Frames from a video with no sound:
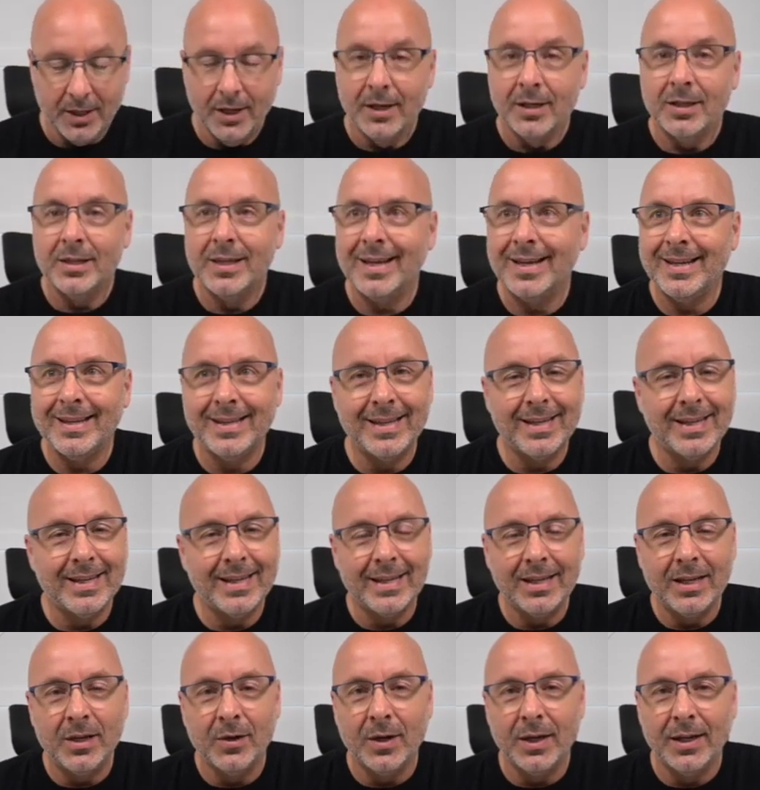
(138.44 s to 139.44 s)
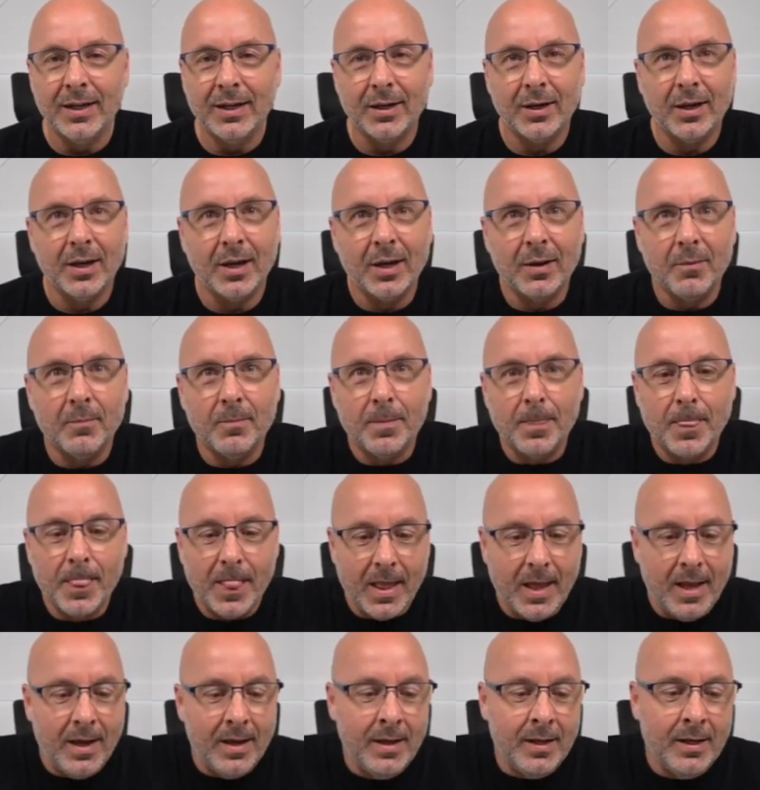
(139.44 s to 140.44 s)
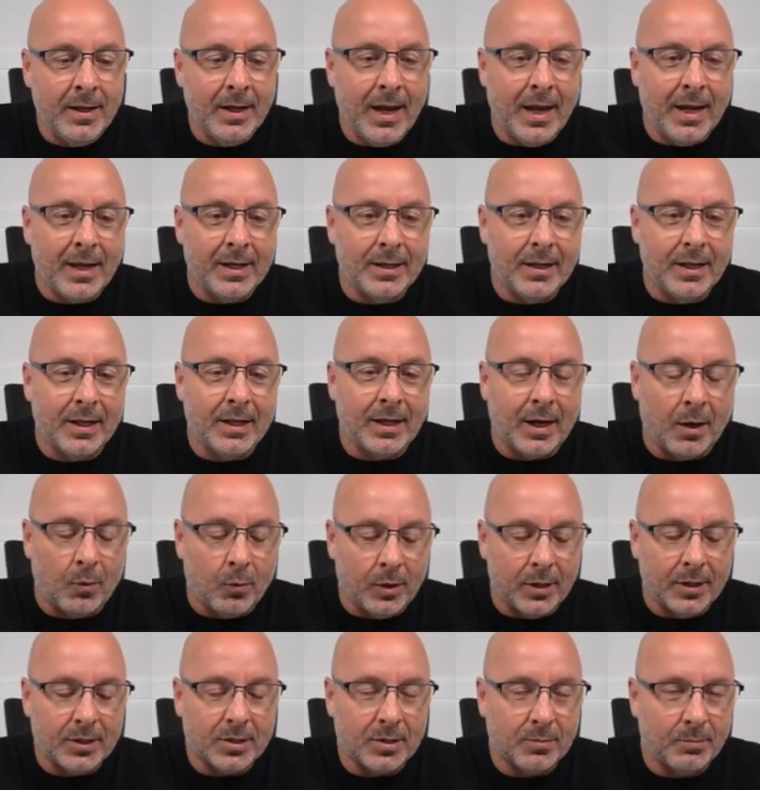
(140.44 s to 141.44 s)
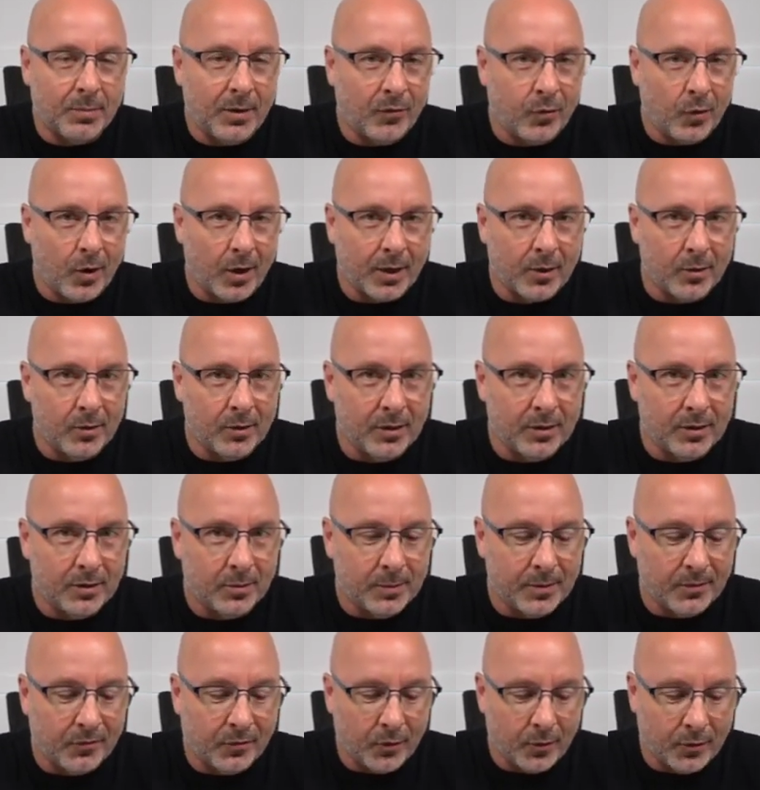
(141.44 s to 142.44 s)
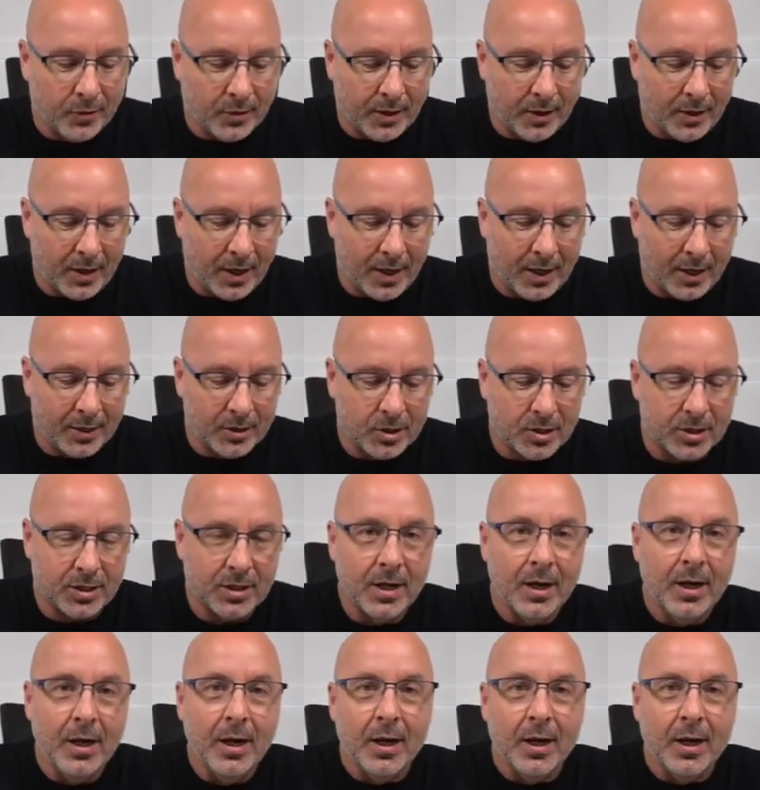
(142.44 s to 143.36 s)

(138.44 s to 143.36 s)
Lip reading: And I want us to, before I go a little bit further here, I just,